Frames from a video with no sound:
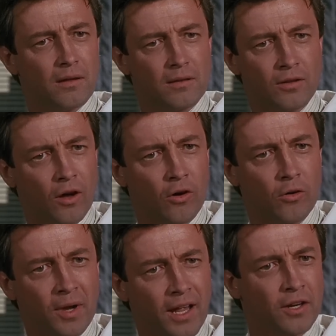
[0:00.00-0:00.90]
No,
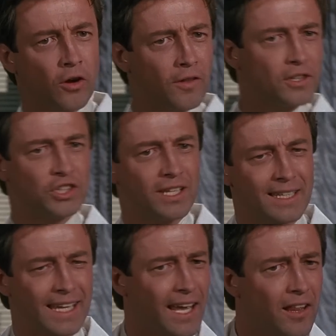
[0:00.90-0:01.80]
but I know that she didn't
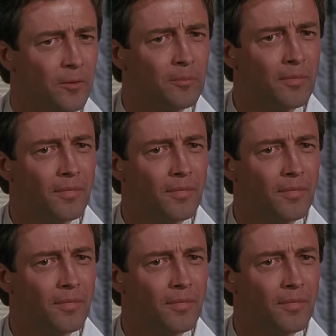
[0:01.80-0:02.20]
kill him.